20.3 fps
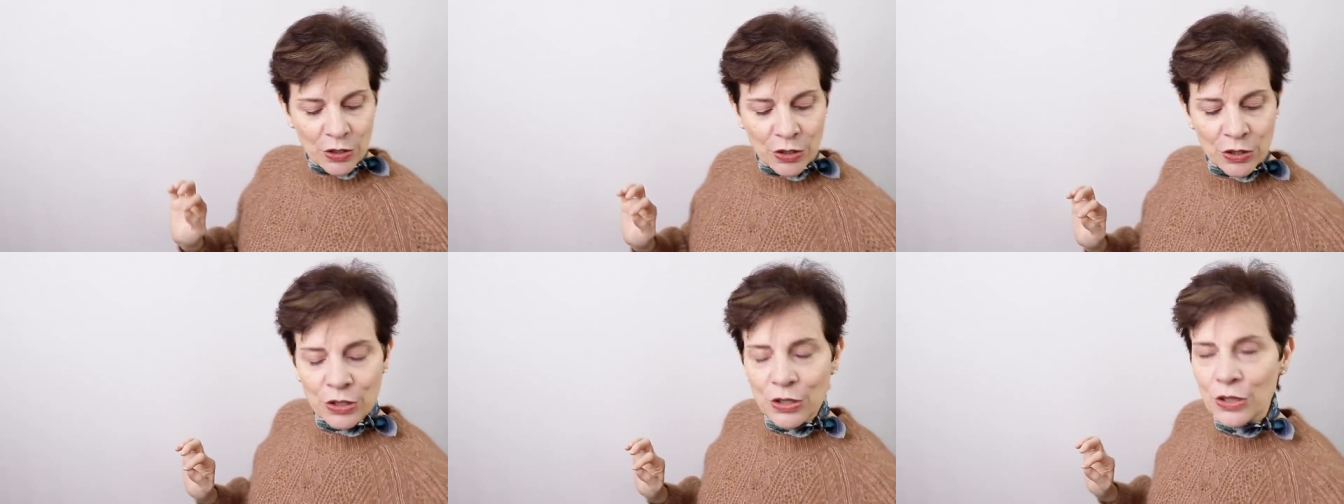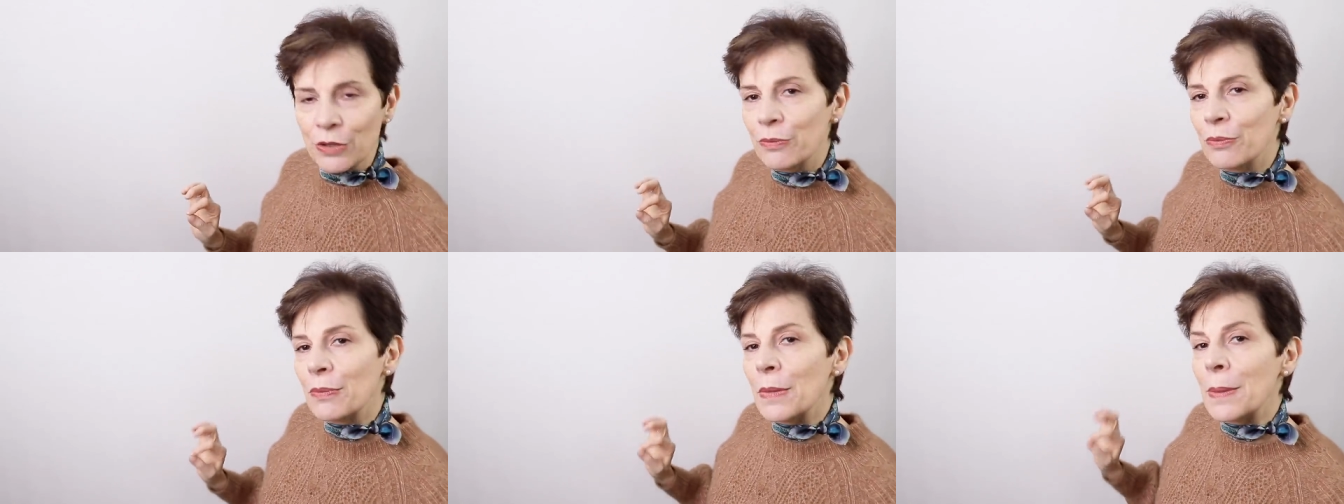
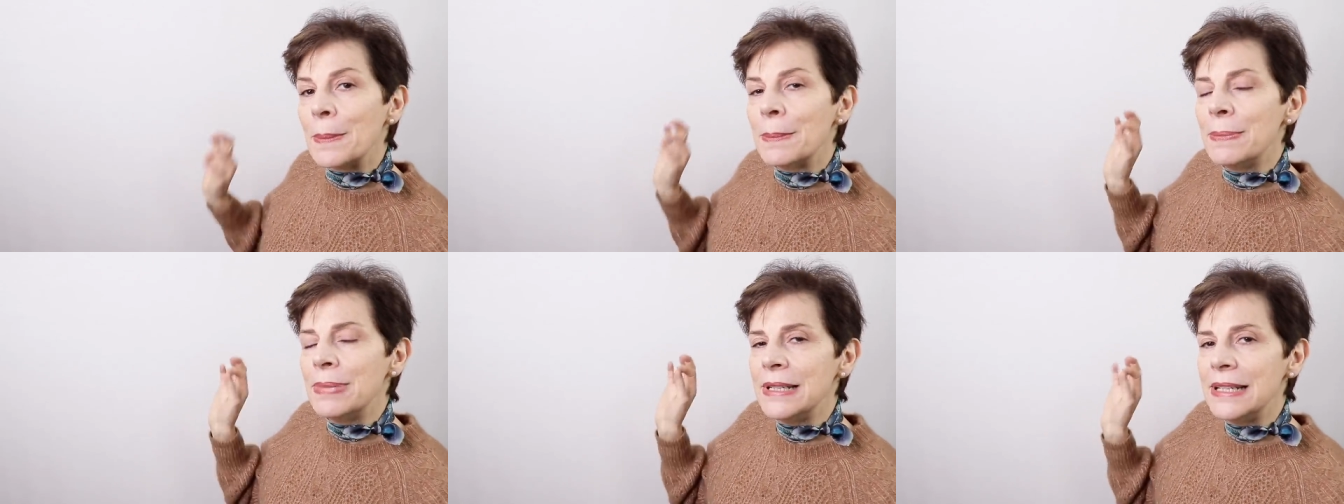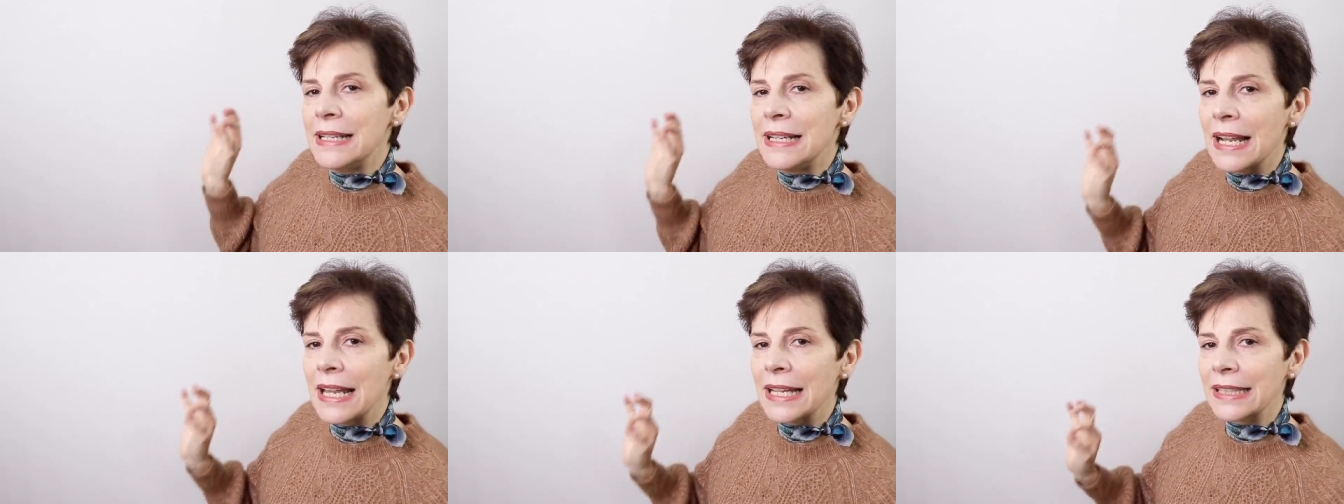a
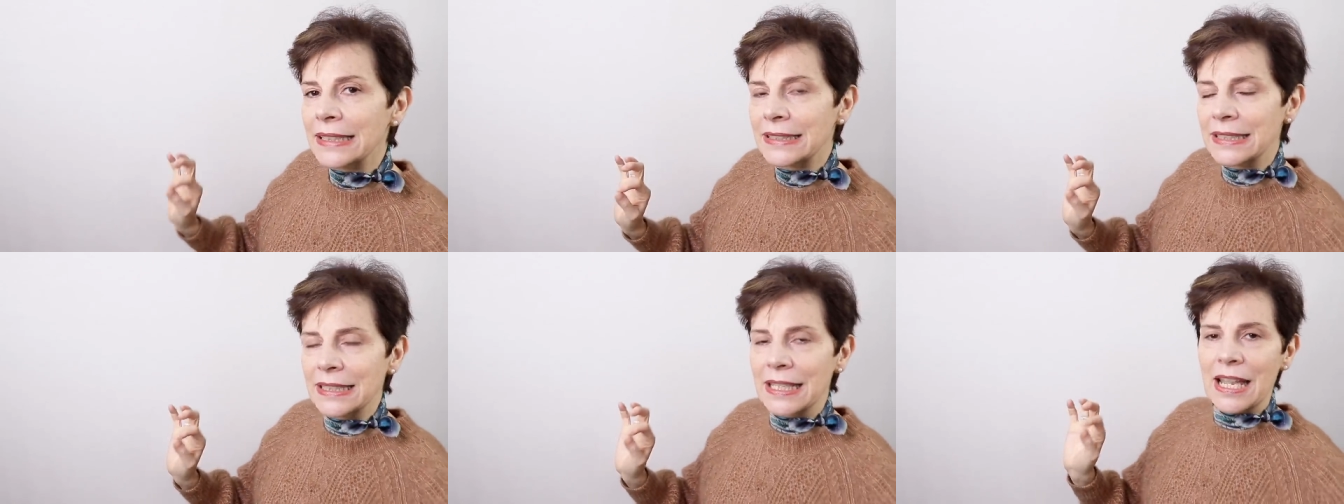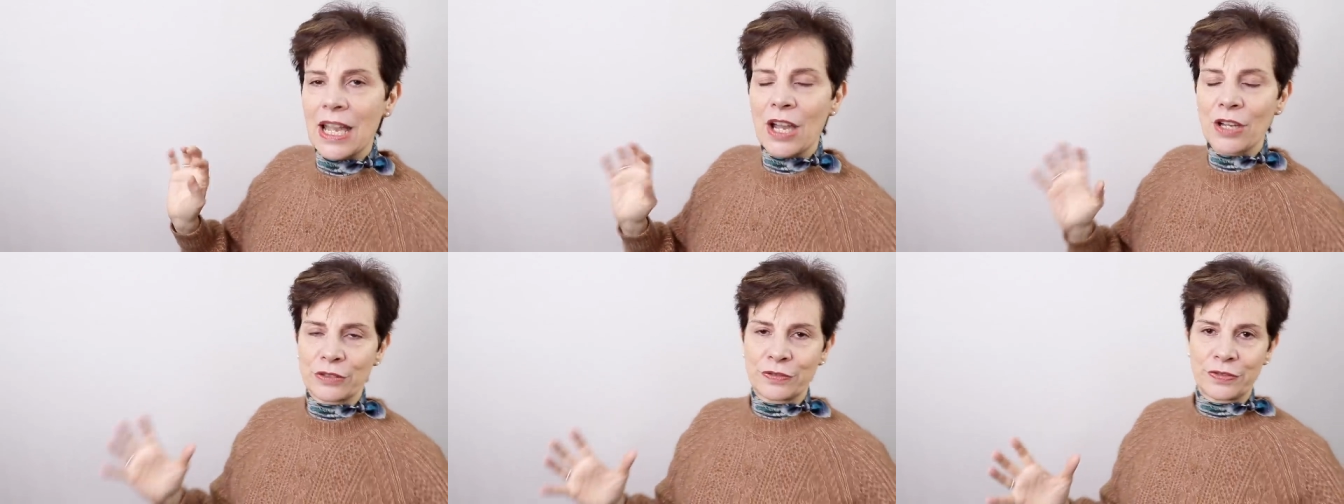black
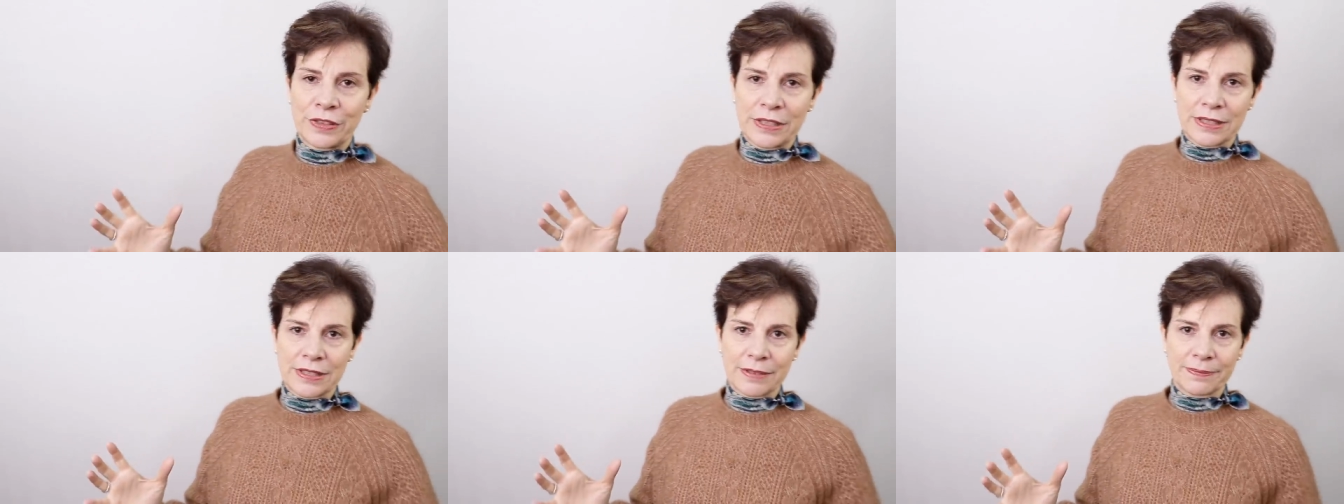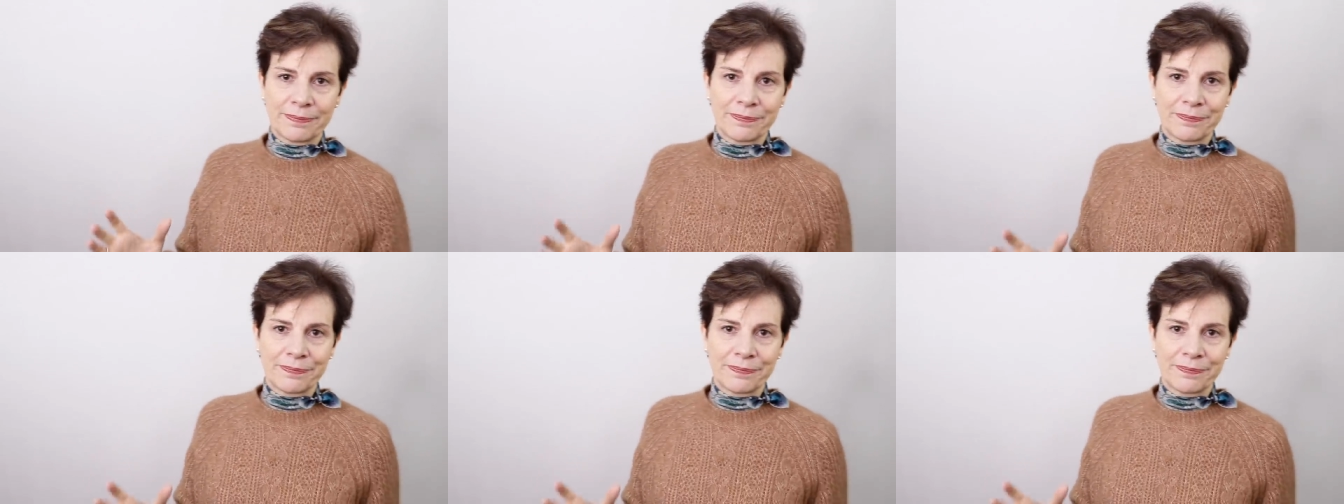outfit.